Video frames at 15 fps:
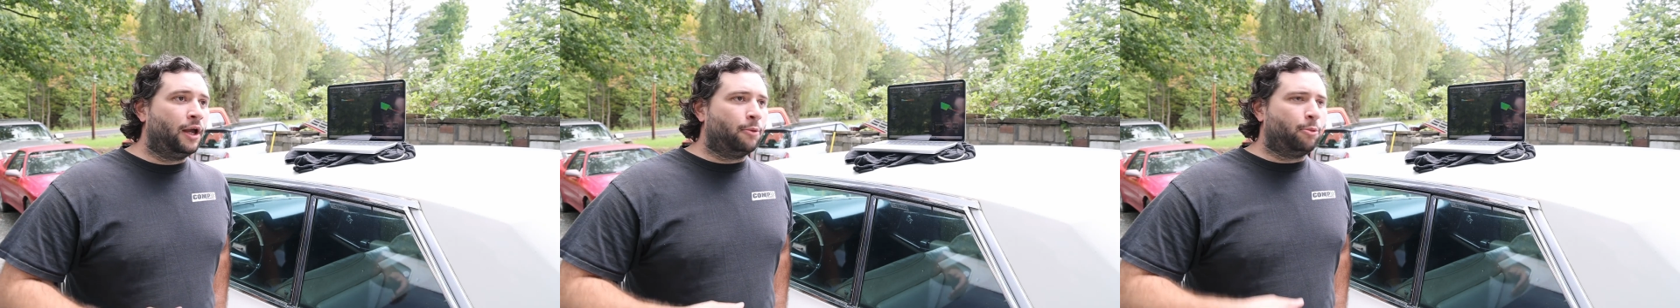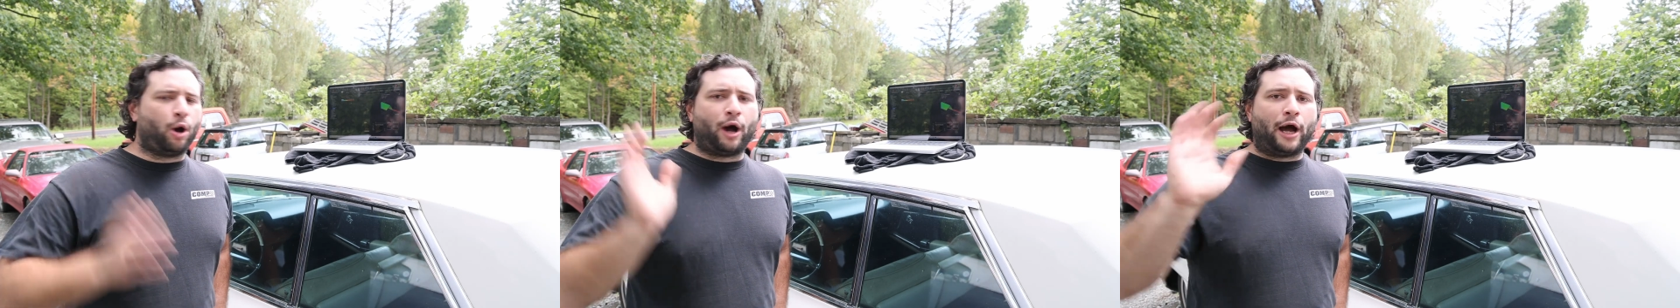
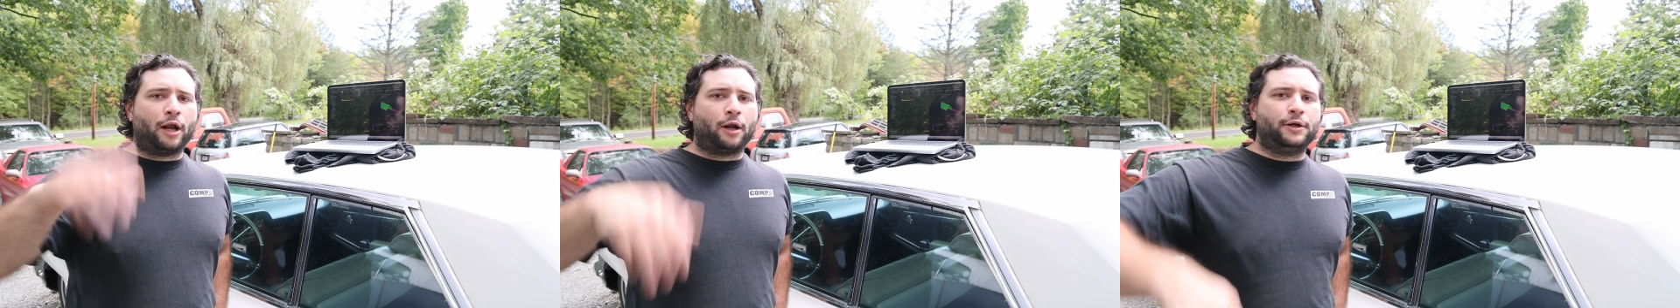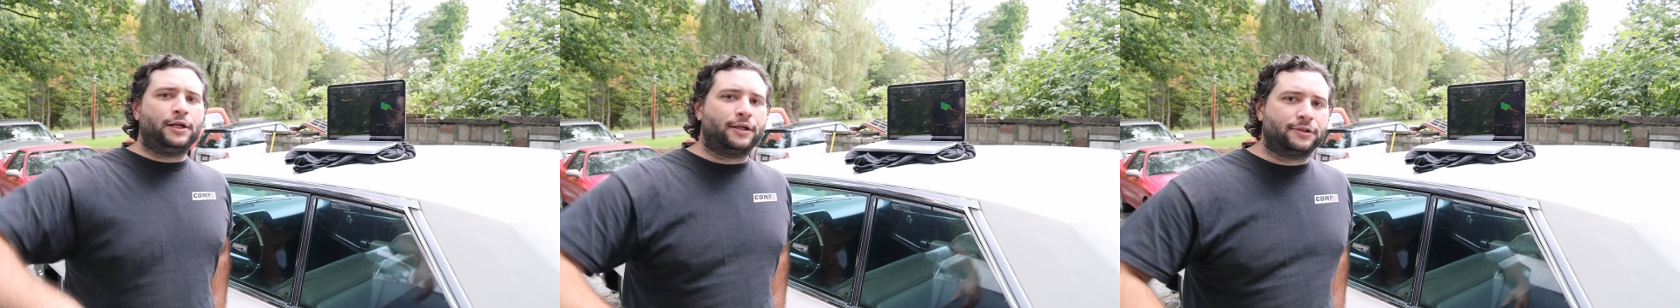But I
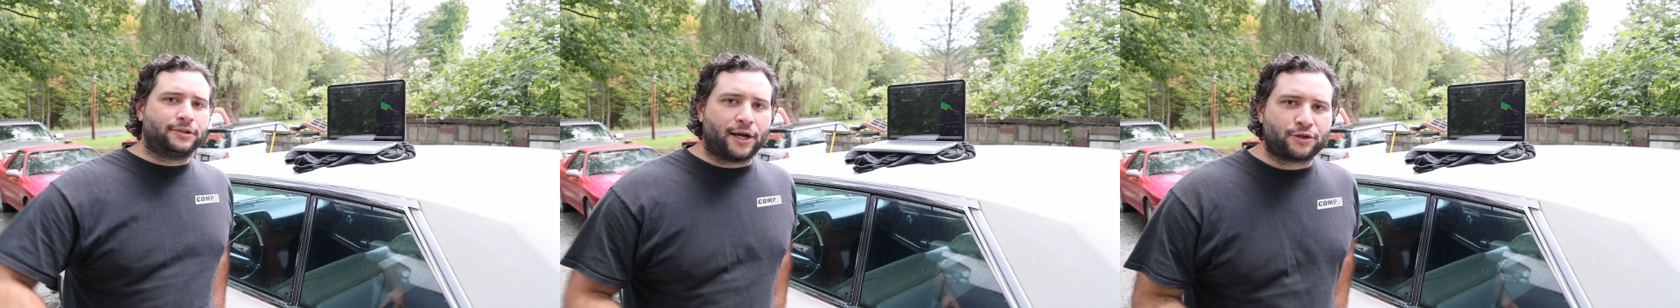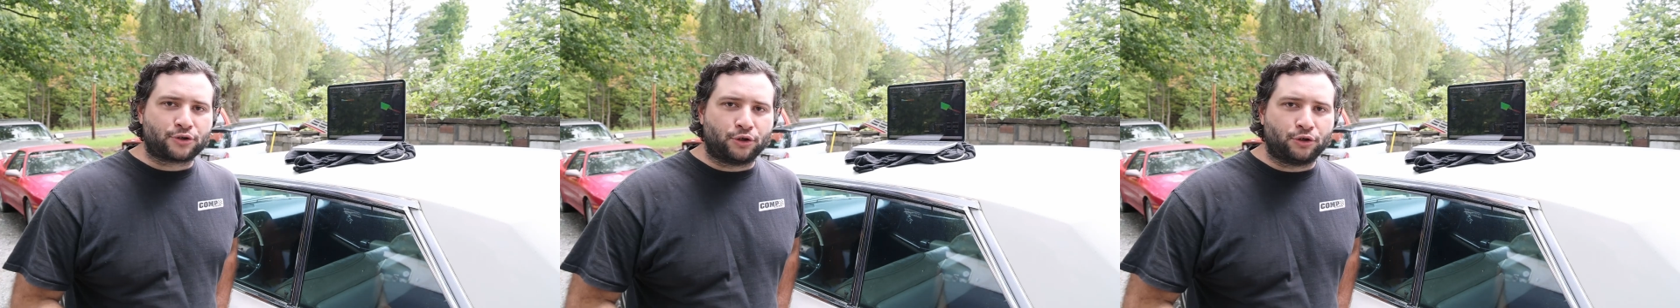don't need a
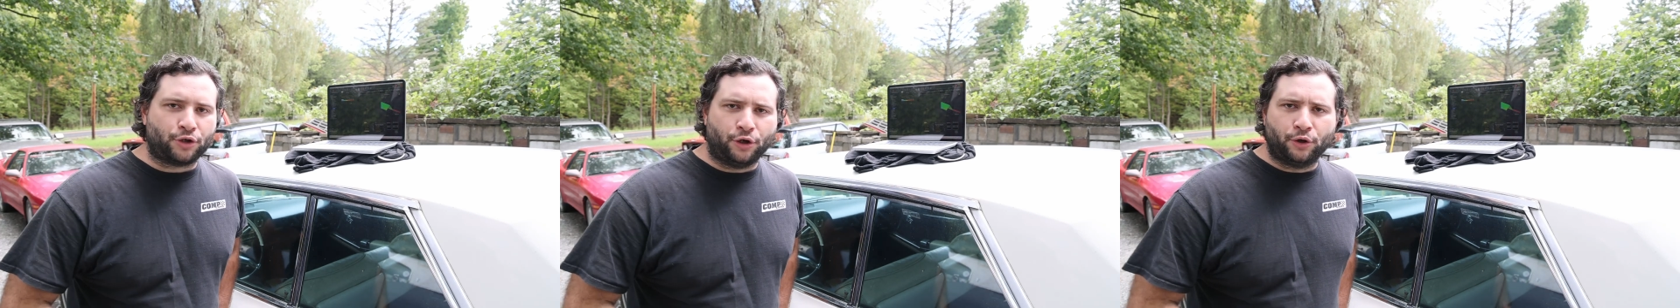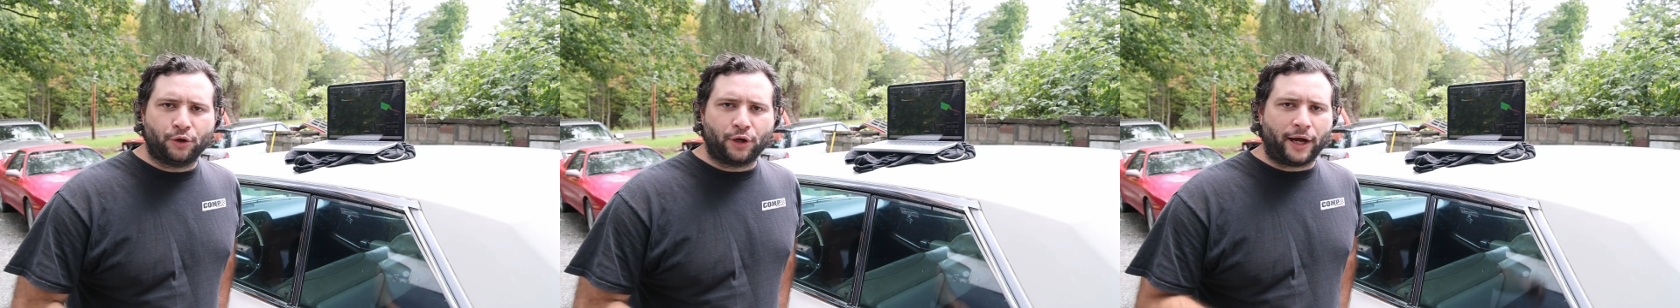test and
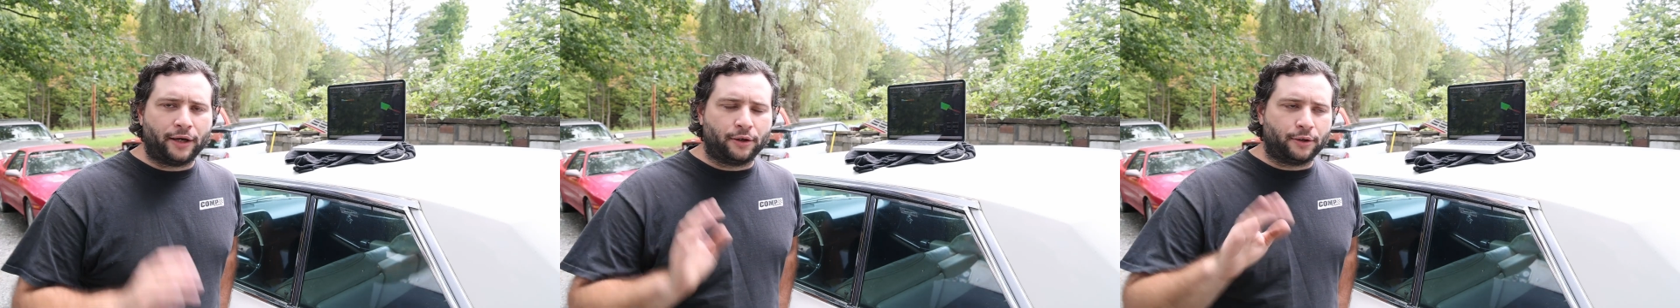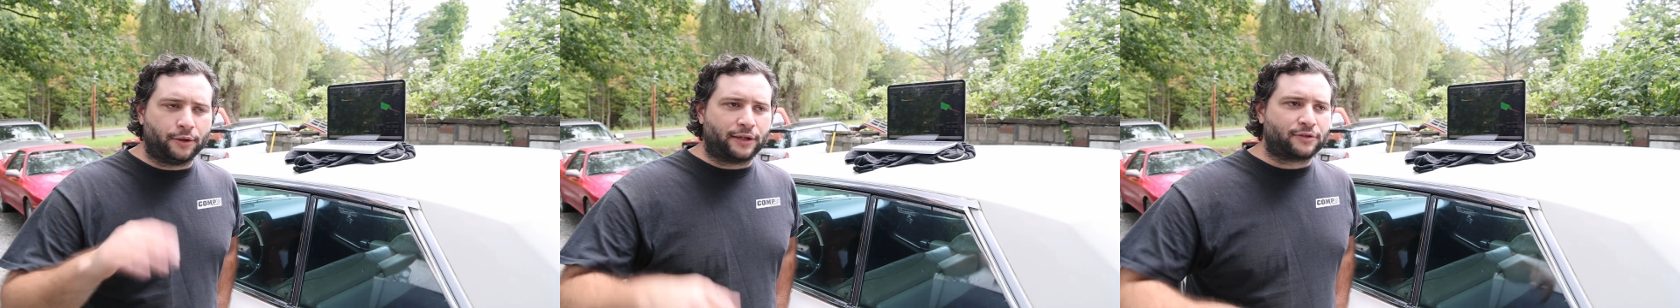tune. I
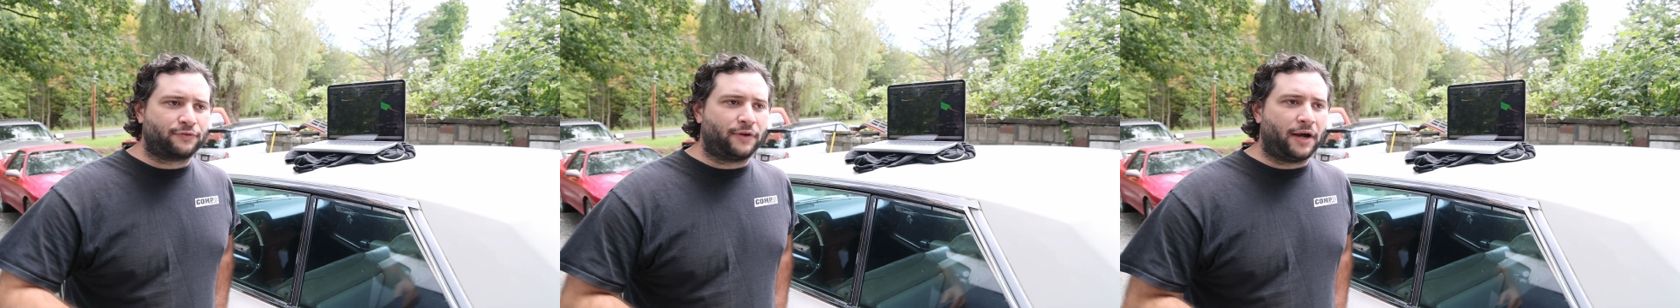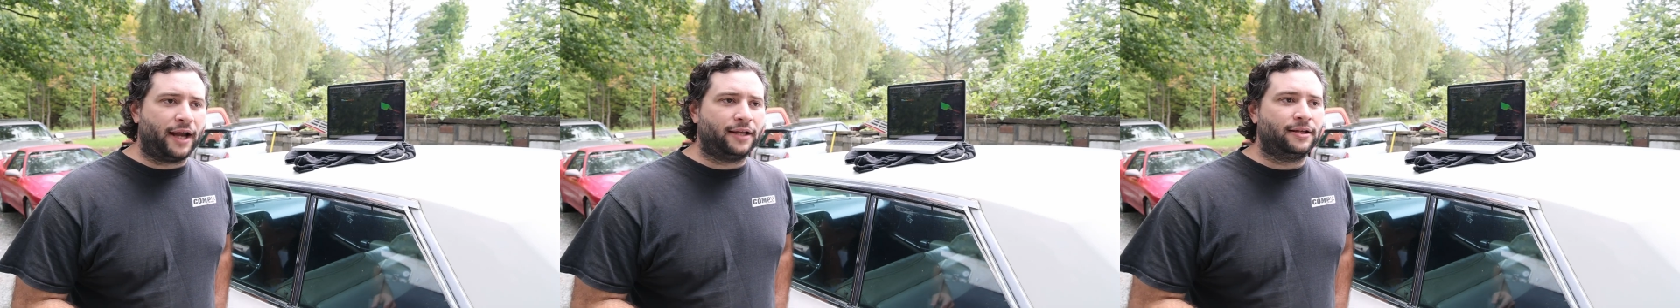don't. That's
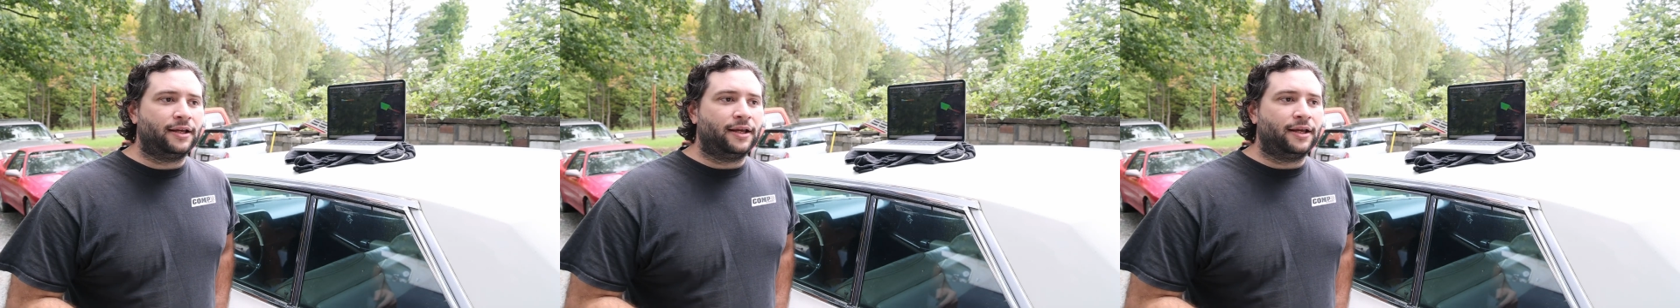fine.